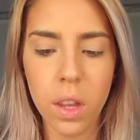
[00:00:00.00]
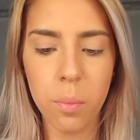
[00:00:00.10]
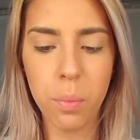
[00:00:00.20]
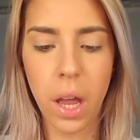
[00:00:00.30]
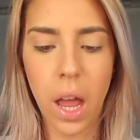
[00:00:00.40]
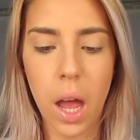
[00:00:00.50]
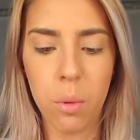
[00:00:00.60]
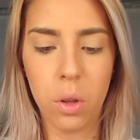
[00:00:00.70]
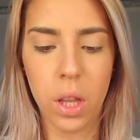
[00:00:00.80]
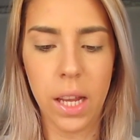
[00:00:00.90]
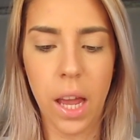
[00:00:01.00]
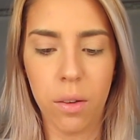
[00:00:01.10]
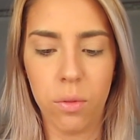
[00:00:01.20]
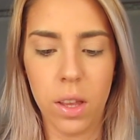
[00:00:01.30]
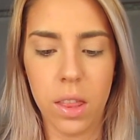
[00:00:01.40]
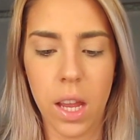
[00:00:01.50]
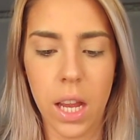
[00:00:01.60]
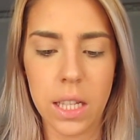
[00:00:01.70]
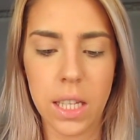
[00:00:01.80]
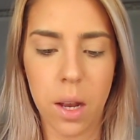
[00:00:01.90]
But I will link
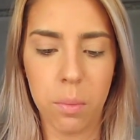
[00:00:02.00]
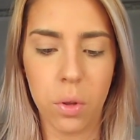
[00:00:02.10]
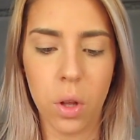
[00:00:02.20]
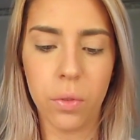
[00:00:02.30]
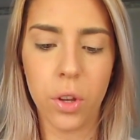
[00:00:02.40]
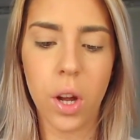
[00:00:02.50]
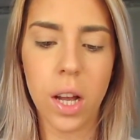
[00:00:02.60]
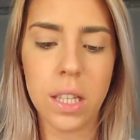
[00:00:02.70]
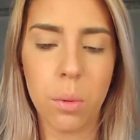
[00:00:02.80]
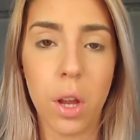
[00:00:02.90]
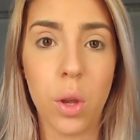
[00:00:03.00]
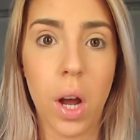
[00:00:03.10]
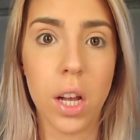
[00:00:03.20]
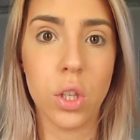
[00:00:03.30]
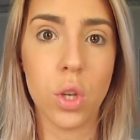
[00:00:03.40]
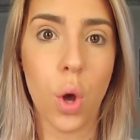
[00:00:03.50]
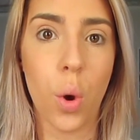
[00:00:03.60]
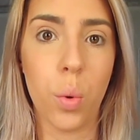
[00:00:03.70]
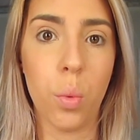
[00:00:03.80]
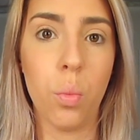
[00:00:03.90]
everything down below for you guys. That way you guys
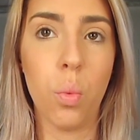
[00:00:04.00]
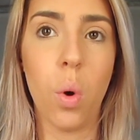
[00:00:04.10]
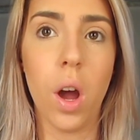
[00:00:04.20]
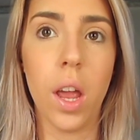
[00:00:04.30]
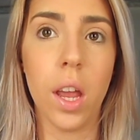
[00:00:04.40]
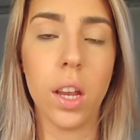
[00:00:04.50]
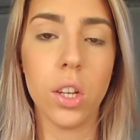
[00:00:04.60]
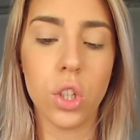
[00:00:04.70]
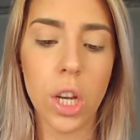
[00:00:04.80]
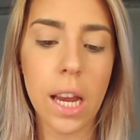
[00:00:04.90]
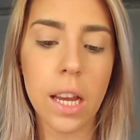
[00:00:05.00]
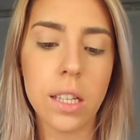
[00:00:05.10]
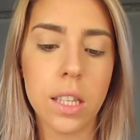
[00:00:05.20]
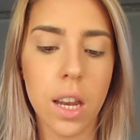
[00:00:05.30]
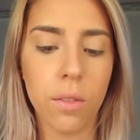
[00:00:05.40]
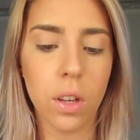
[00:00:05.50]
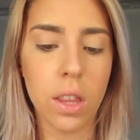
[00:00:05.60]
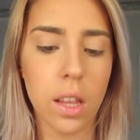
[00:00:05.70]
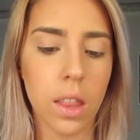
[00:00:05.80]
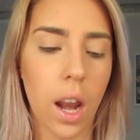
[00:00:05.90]
know what shades and
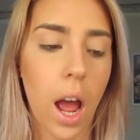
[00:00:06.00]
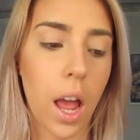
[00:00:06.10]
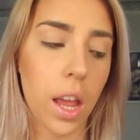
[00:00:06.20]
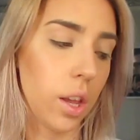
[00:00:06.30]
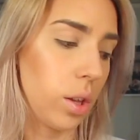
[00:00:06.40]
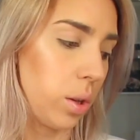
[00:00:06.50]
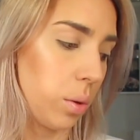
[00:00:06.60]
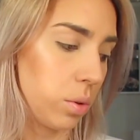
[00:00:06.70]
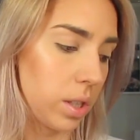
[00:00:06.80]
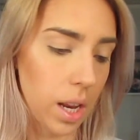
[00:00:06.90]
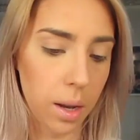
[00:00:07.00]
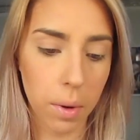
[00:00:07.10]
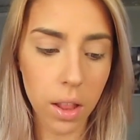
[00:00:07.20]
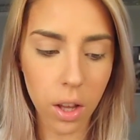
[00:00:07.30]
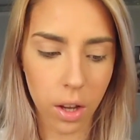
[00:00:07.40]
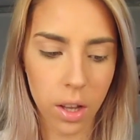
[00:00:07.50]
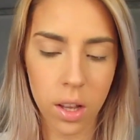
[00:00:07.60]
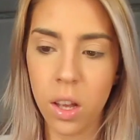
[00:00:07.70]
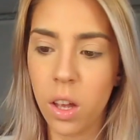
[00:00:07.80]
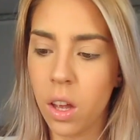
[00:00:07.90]
everything that I used in my look.
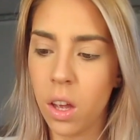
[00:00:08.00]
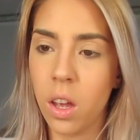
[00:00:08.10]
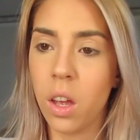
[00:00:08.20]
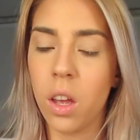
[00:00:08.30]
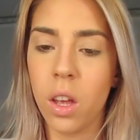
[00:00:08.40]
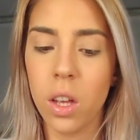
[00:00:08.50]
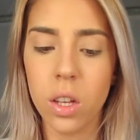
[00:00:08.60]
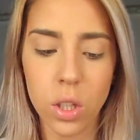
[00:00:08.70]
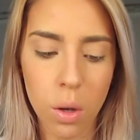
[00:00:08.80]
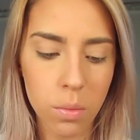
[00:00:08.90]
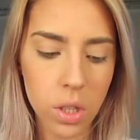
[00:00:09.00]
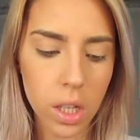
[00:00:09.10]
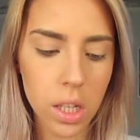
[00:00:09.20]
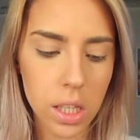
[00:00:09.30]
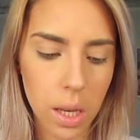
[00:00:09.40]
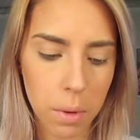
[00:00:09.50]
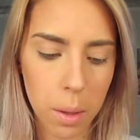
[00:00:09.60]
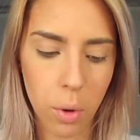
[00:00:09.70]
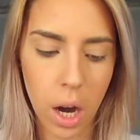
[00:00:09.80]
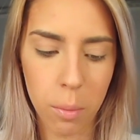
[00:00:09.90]
So I'm just going to set
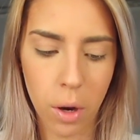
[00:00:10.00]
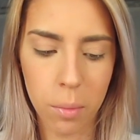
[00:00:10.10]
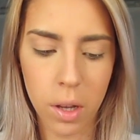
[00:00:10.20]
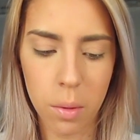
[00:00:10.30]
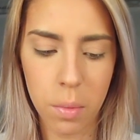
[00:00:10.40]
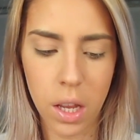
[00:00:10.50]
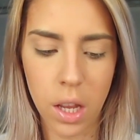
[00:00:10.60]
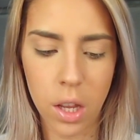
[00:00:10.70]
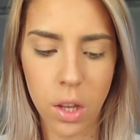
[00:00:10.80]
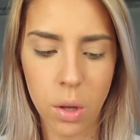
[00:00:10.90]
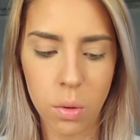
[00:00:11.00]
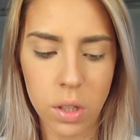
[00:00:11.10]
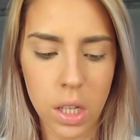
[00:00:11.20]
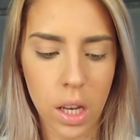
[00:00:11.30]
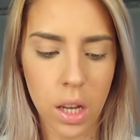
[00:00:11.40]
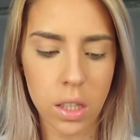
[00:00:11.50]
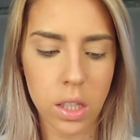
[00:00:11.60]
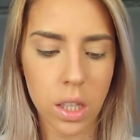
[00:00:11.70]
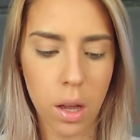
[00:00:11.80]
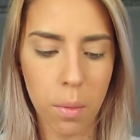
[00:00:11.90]
my primer. I'm going to be using
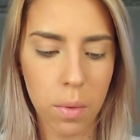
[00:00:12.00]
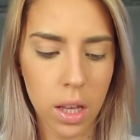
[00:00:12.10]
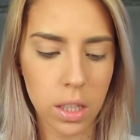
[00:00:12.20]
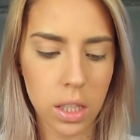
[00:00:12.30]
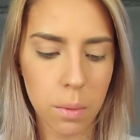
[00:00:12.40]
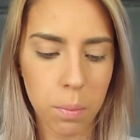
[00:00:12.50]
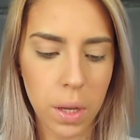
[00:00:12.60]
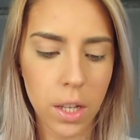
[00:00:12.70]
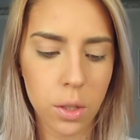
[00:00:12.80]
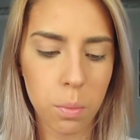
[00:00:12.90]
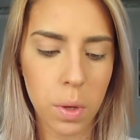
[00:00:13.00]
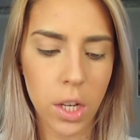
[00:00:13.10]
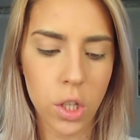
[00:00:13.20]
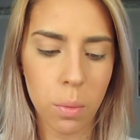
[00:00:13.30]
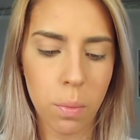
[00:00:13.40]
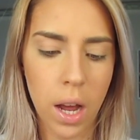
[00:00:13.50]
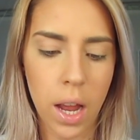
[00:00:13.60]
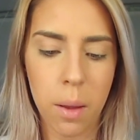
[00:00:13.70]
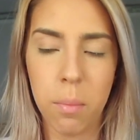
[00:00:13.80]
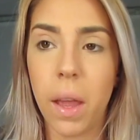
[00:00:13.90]
it's Peach Beach
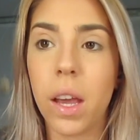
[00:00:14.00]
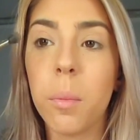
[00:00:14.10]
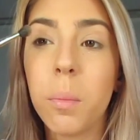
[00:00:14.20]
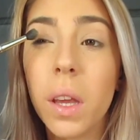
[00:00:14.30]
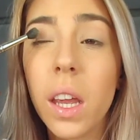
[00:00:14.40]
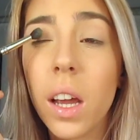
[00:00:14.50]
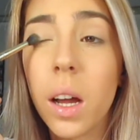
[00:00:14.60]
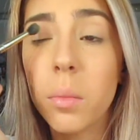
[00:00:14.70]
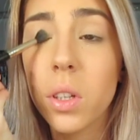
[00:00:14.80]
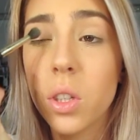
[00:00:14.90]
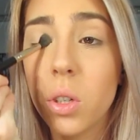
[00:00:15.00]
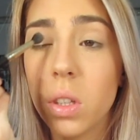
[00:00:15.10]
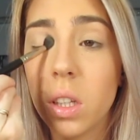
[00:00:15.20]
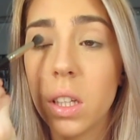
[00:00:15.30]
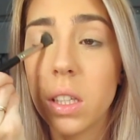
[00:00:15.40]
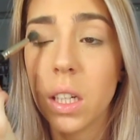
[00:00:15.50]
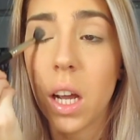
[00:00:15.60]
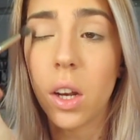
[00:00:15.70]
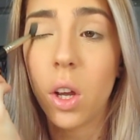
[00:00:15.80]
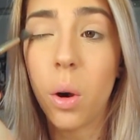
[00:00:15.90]
by Makeupgeek. I'm just using this to
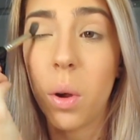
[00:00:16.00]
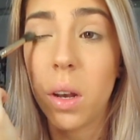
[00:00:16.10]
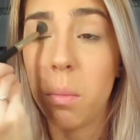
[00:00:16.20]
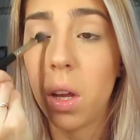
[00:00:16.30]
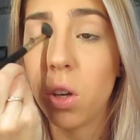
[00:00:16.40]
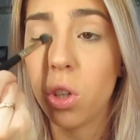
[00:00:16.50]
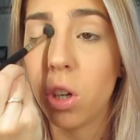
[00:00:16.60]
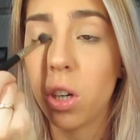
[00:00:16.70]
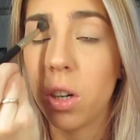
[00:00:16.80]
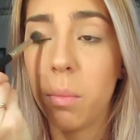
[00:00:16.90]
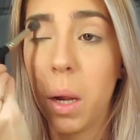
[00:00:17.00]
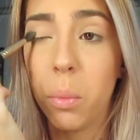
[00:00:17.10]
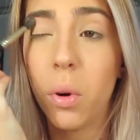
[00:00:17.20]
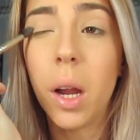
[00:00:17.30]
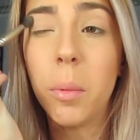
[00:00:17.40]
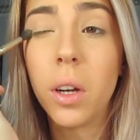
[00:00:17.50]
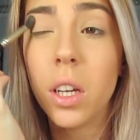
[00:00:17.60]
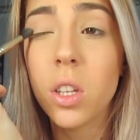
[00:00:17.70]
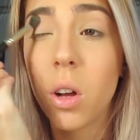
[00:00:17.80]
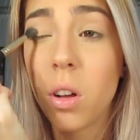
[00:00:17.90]
kind of go in and make sure my primer
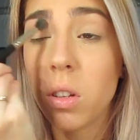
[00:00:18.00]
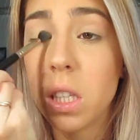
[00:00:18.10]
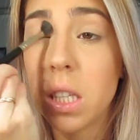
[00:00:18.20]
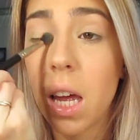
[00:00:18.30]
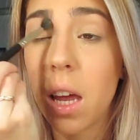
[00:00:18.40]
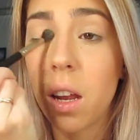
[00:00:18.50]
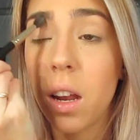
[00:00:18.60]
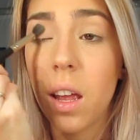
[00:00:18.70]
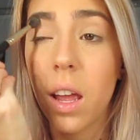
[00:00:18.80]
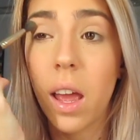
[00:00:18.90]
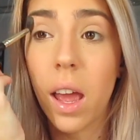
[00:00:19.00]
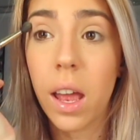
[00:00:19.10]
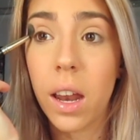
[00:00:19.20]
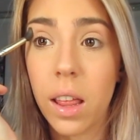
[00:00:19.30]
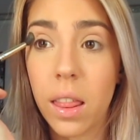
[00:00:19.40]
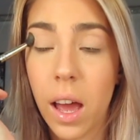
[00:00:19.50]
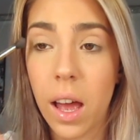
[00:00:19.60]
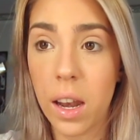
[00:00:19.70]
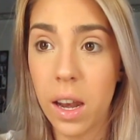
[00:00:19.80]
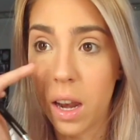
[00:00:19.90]
is all set and
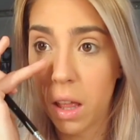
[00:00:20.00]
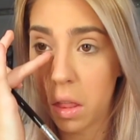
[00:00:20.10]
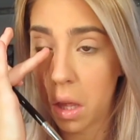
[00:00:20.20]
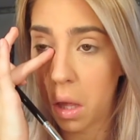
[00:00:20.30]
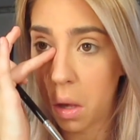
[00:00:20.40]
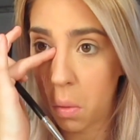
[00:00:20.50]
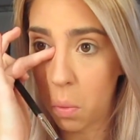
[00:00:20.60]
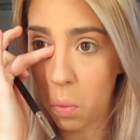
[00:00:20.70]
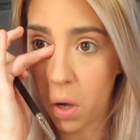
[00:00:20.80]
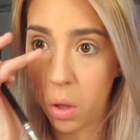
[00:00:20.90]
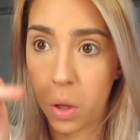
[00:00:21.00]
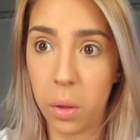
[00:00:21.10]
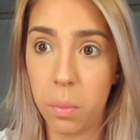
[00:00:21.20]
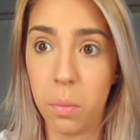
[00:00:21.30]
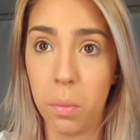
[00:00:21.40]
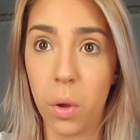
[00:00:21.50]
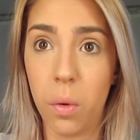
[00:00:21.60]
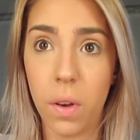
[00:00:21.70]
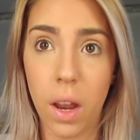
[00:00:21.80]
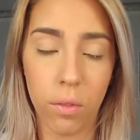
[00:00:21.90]
that nothing will
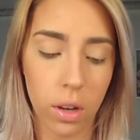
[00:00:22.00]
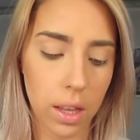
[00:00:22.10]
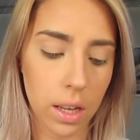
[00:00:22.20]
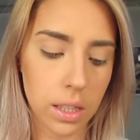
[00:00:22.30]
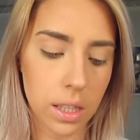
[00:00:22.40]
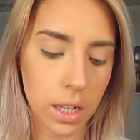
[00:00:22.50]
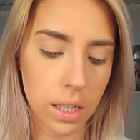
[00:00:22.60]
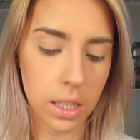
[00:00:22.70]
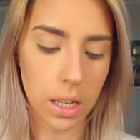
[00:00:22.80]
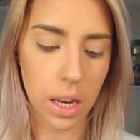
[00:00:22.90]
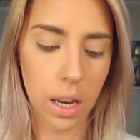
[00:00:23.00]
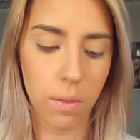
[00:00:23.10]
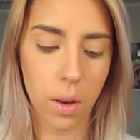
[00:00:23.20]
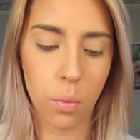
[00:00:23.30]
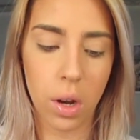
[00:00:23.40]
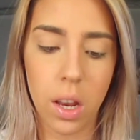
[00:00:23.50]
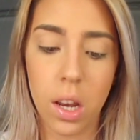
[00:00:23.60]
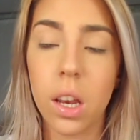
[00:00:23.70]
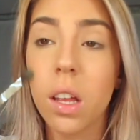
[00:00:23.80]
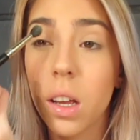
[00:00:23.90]
move and everything is nice and even
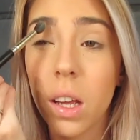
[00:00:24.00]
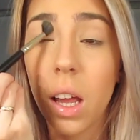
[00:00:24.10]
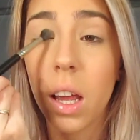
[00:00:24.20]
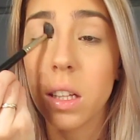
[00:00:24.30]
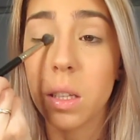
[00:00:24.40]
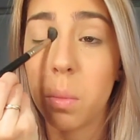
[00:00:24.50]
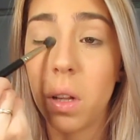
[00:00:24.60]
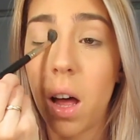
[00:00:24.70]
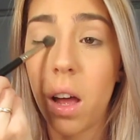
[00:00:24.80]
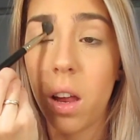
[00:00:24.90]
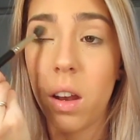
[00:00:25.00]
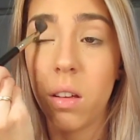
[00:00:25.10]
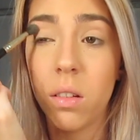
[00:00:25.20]
when it gets applied.